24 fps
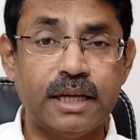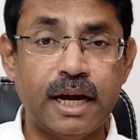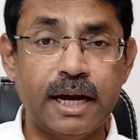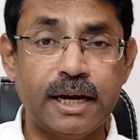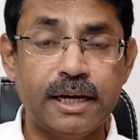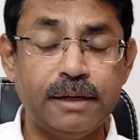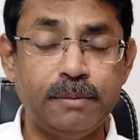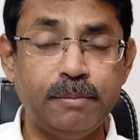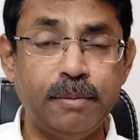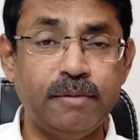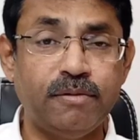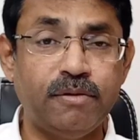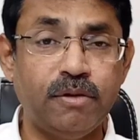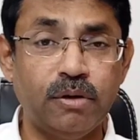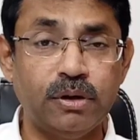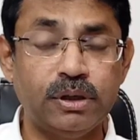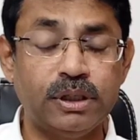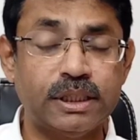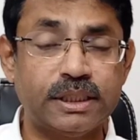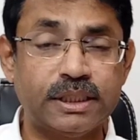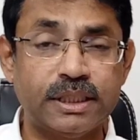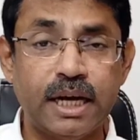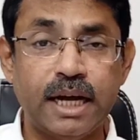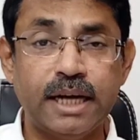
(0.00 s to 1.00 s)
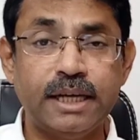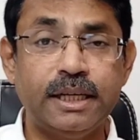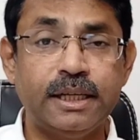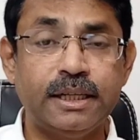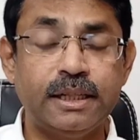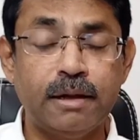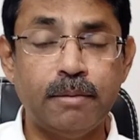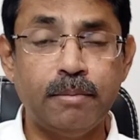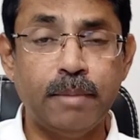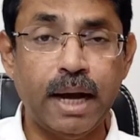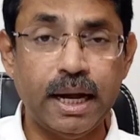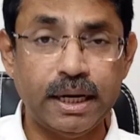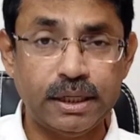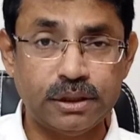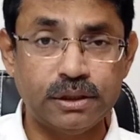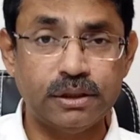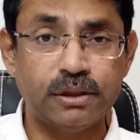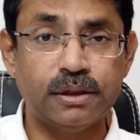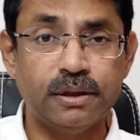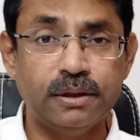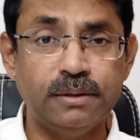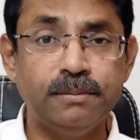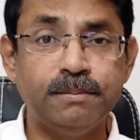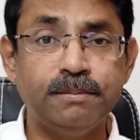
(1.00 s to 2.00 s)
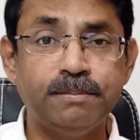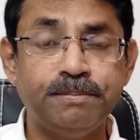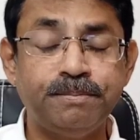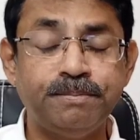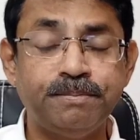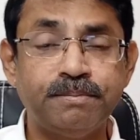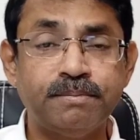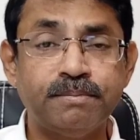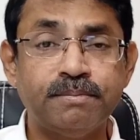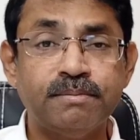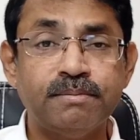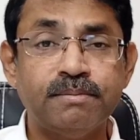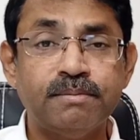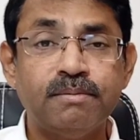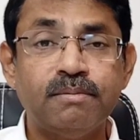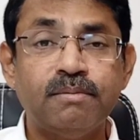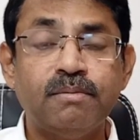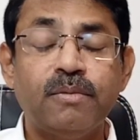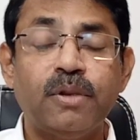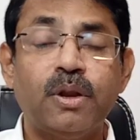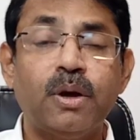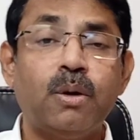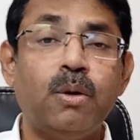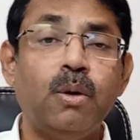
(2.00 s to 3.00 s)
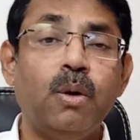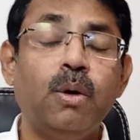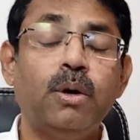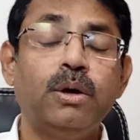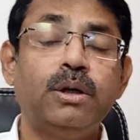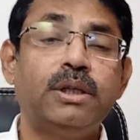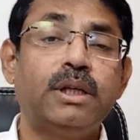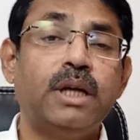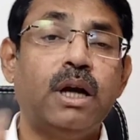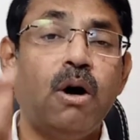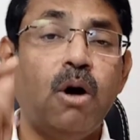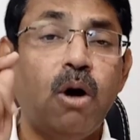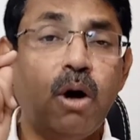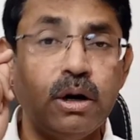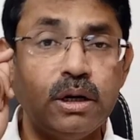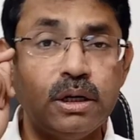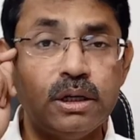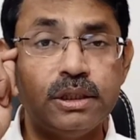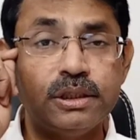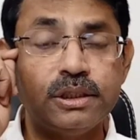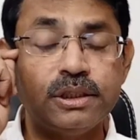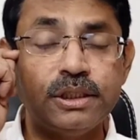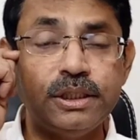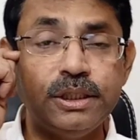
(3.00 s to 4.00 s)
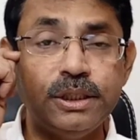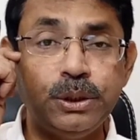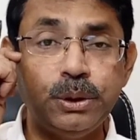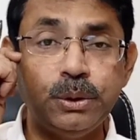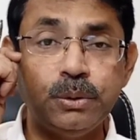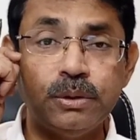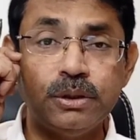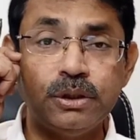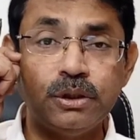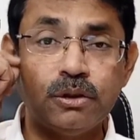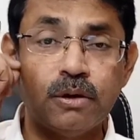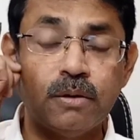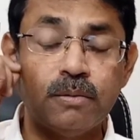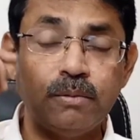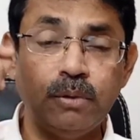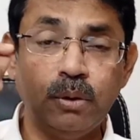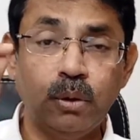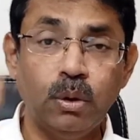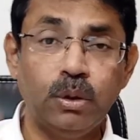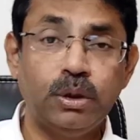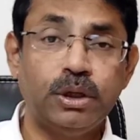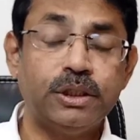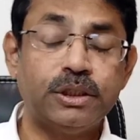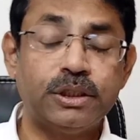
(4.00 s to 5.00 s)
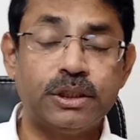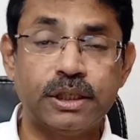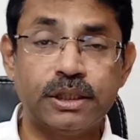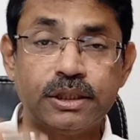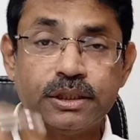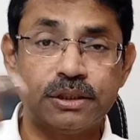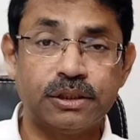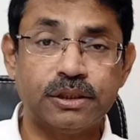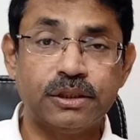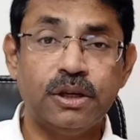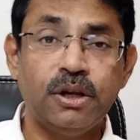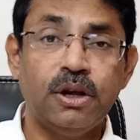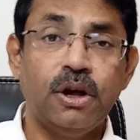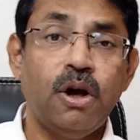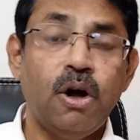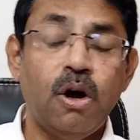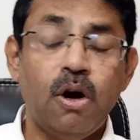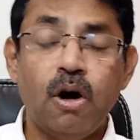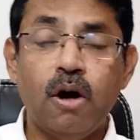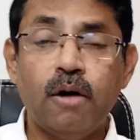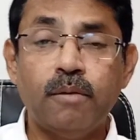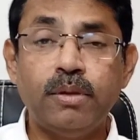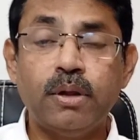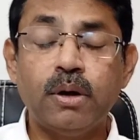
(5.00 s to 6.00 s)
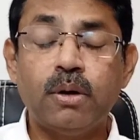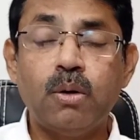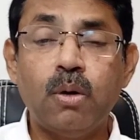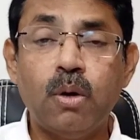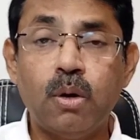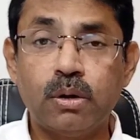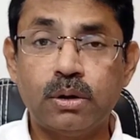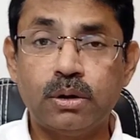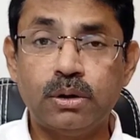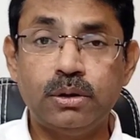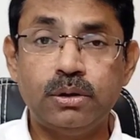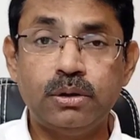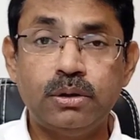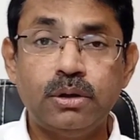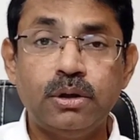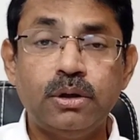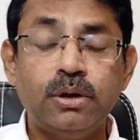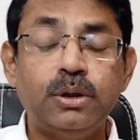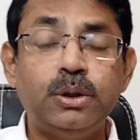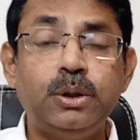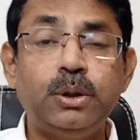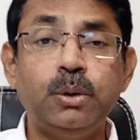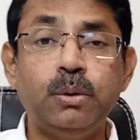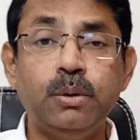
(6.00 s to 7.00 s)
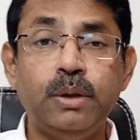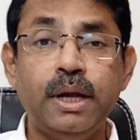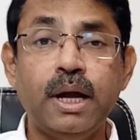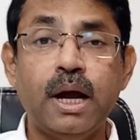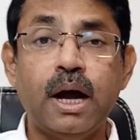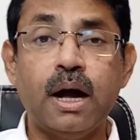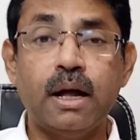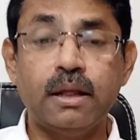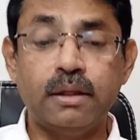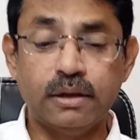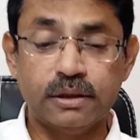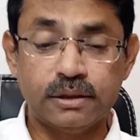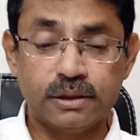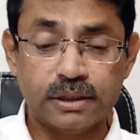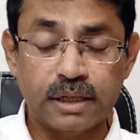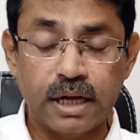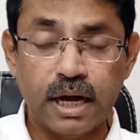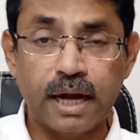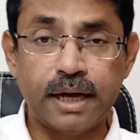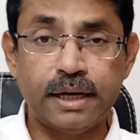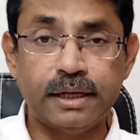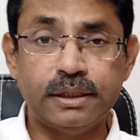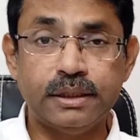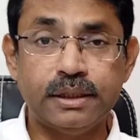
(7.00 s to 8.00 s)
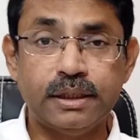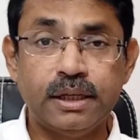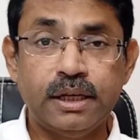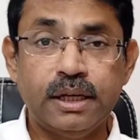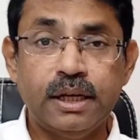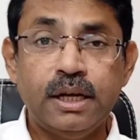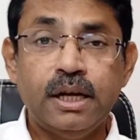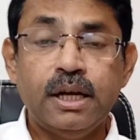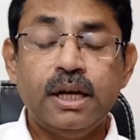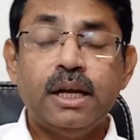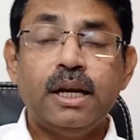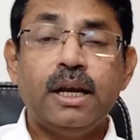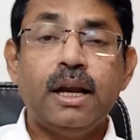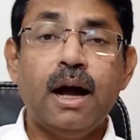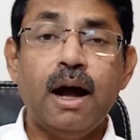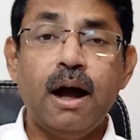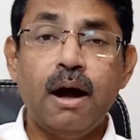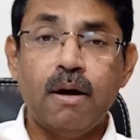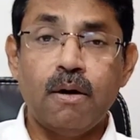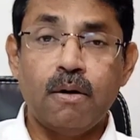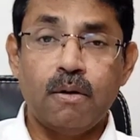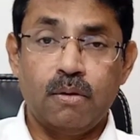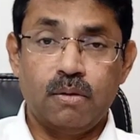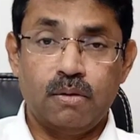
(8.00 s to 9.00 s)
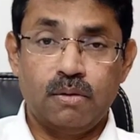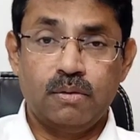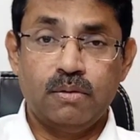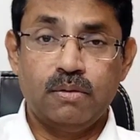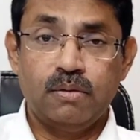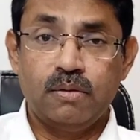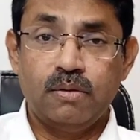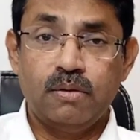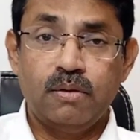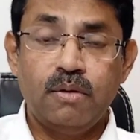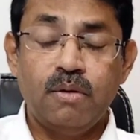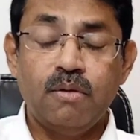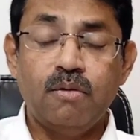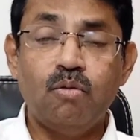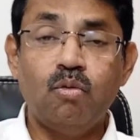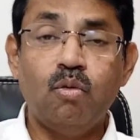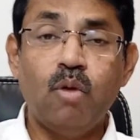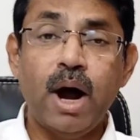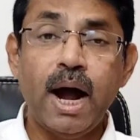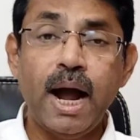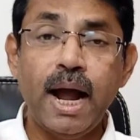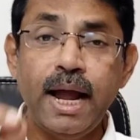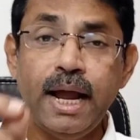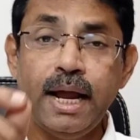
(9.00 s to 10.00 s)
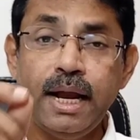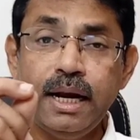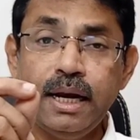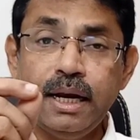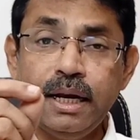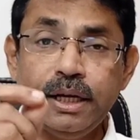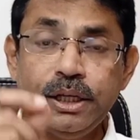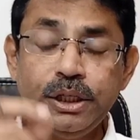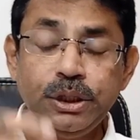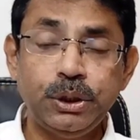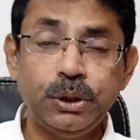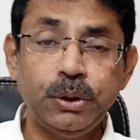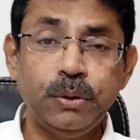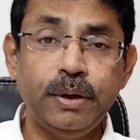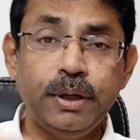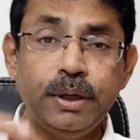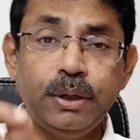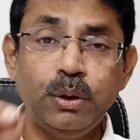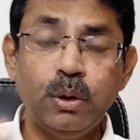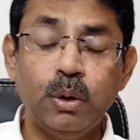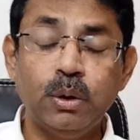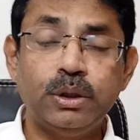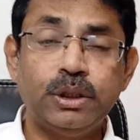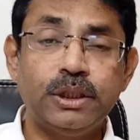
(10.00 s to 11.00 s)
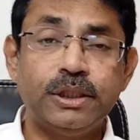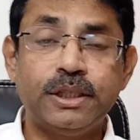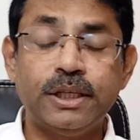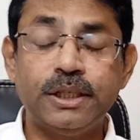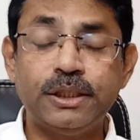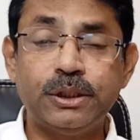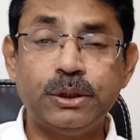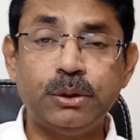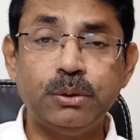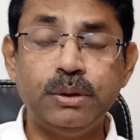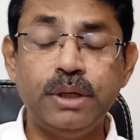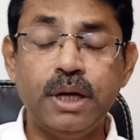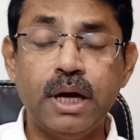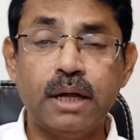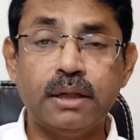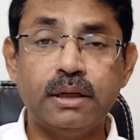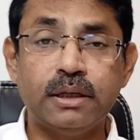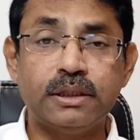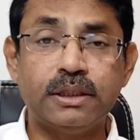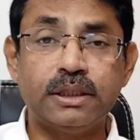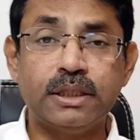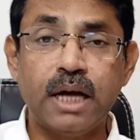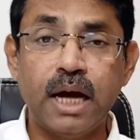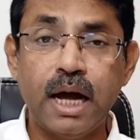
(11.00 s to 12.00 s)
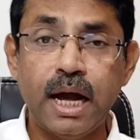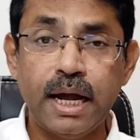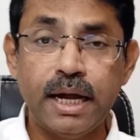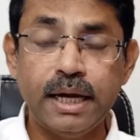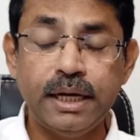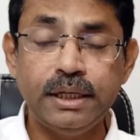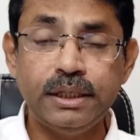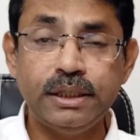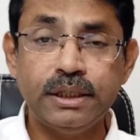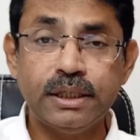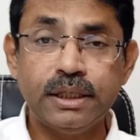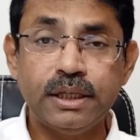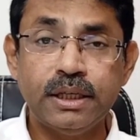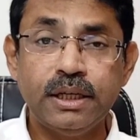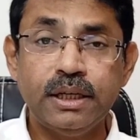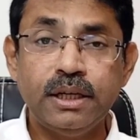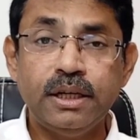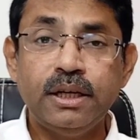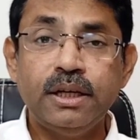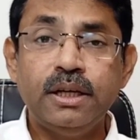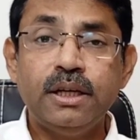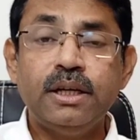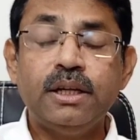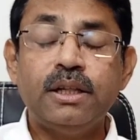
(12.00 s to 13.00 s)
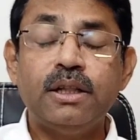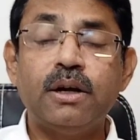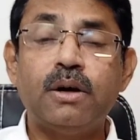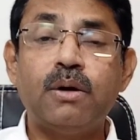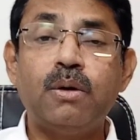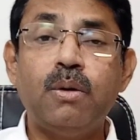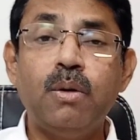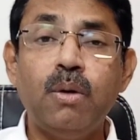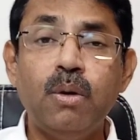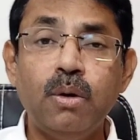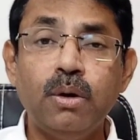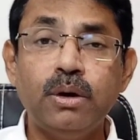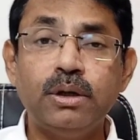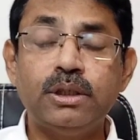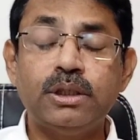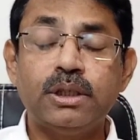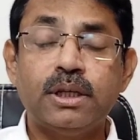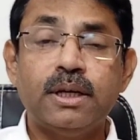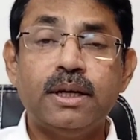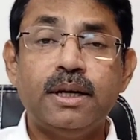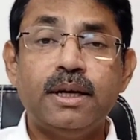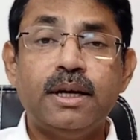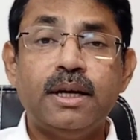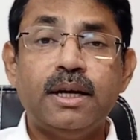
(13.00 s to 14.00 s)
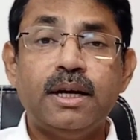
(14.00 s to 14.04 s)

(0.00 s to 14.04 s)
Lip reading: side before deciding the matter, the court orders issuance of notices of the court to the other side. Now, while issuing notices to the other side, the court